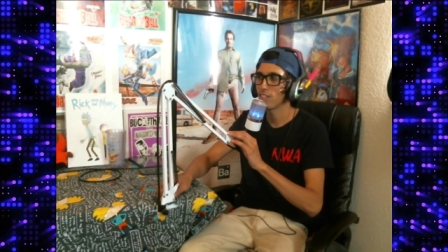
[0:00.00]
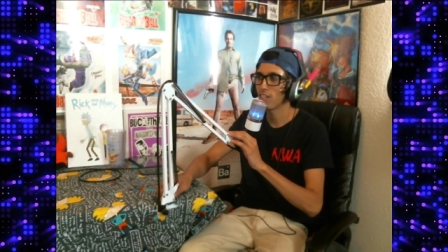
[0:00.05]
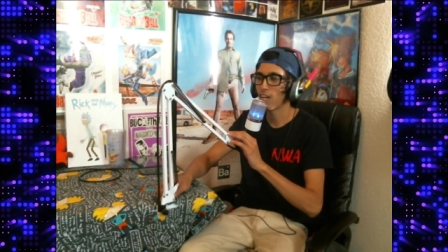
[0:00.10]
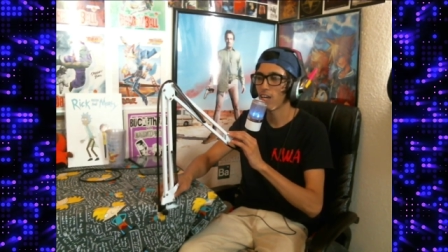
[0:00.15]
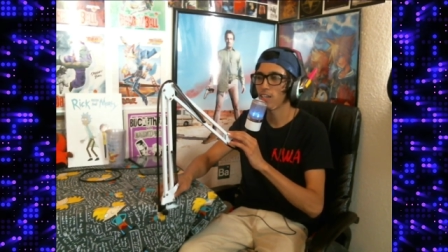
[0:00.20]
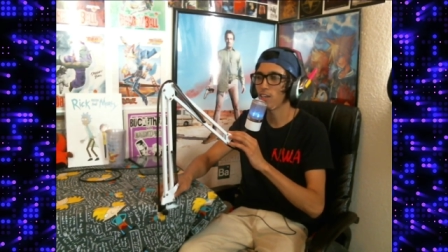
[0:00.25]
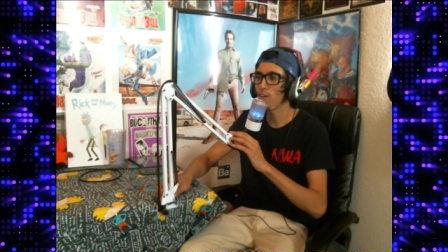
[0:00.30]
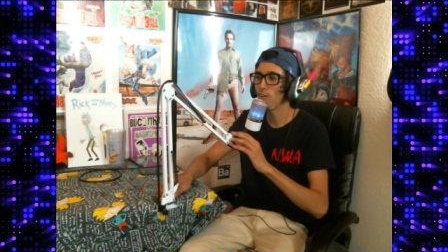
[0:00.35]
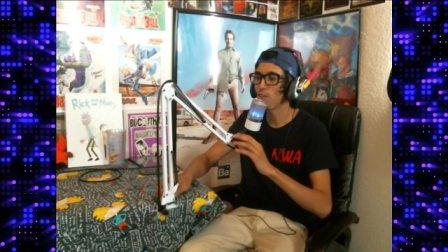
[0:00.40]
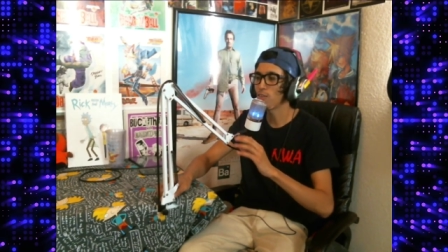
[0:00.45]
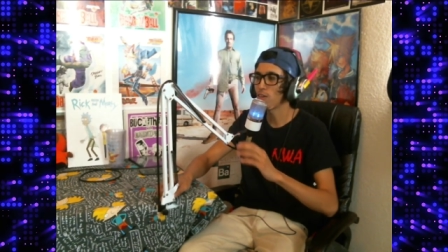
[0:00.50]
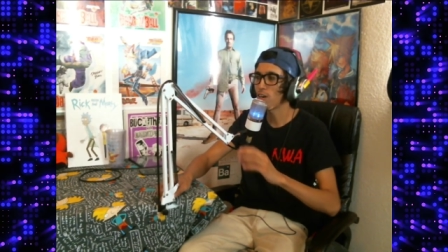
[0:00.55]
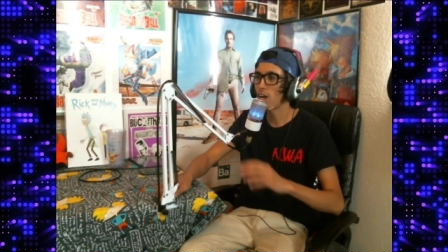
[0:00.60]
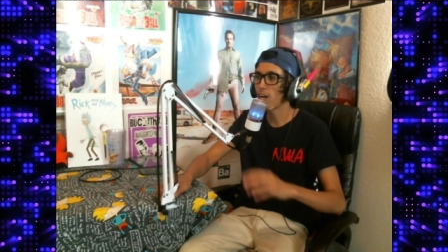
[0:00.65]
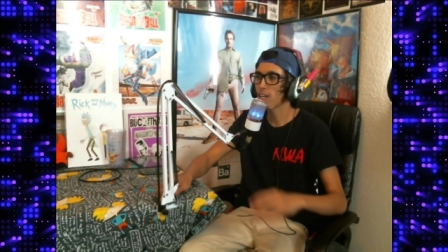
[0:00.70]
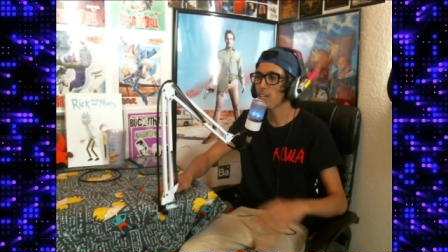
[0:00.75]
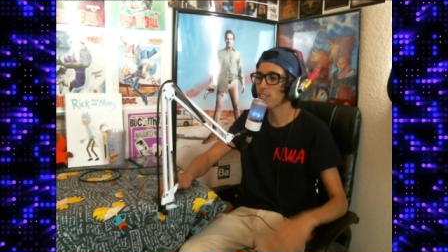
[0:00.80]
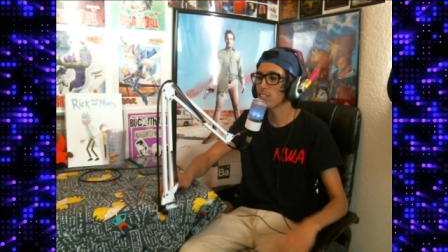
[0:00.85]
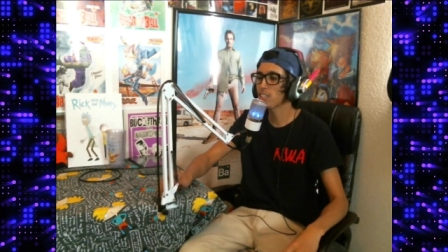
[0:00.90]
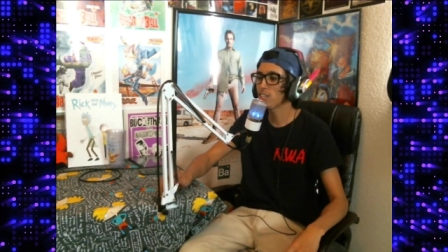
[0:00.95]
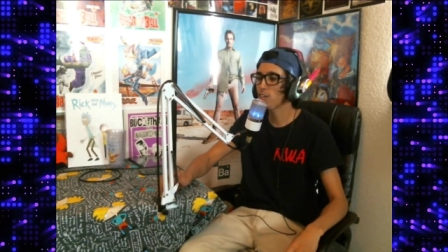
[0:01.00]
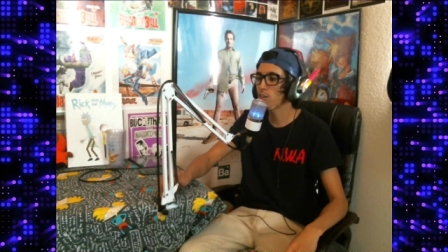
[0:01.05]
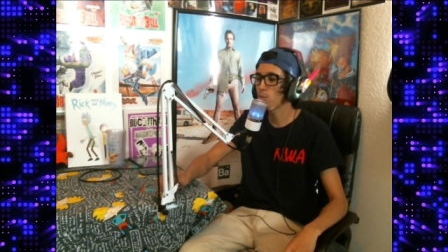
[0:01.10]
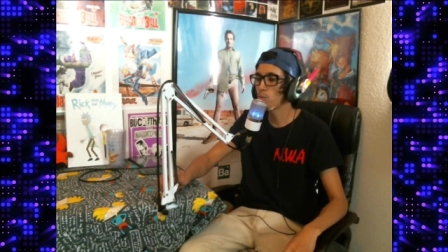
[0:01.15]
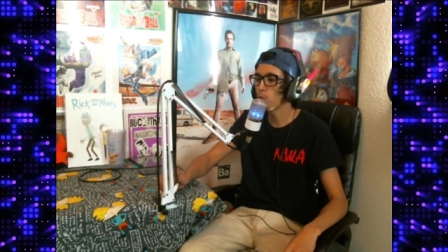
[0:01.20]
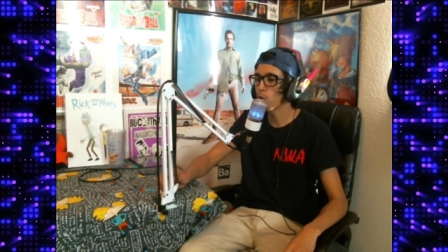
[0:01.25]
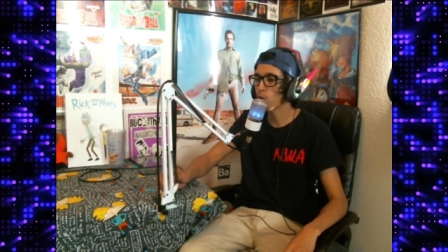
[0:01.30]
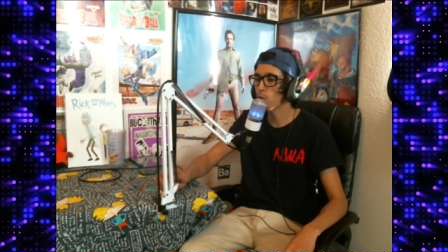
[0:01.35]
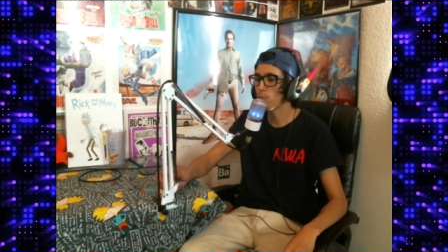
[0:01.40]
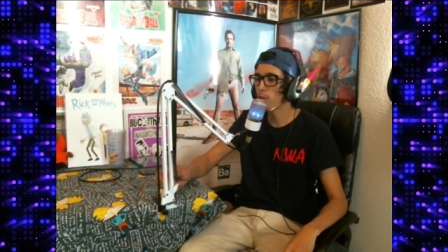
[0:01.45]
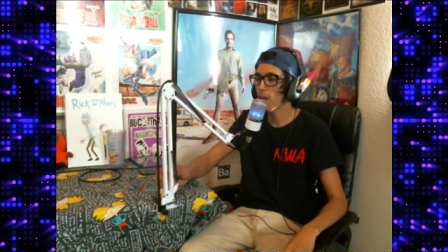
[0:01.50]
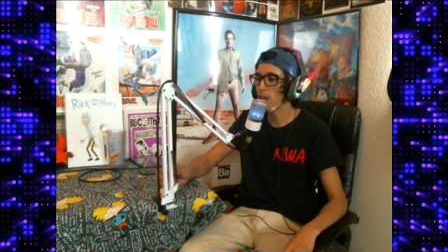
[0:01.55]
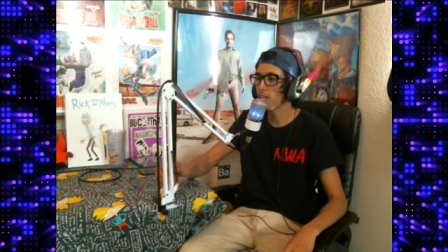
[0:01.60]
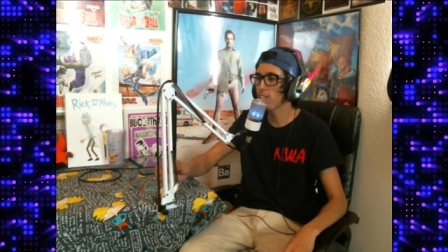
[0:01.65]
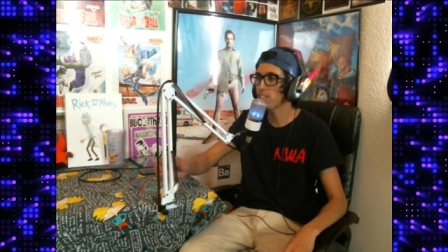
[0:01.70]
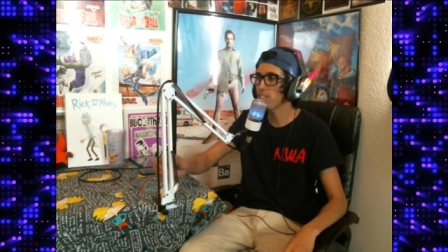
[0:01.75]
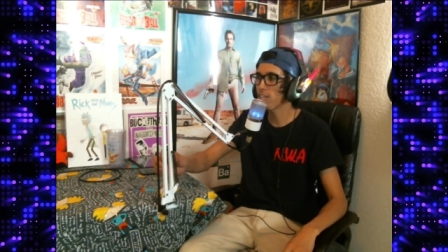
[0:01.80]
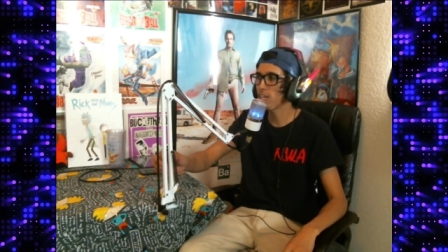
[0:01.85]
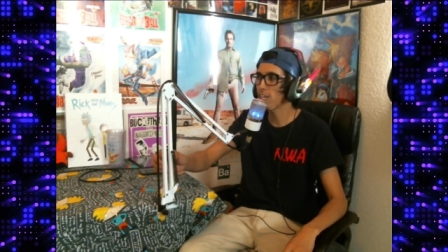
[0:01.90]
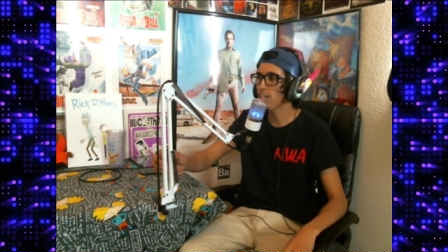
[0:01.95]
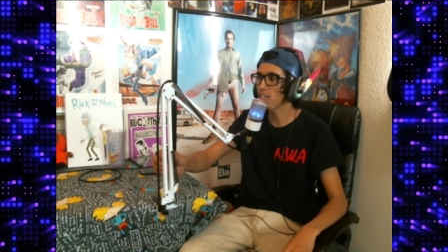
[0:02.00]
I don't. I consider more bands like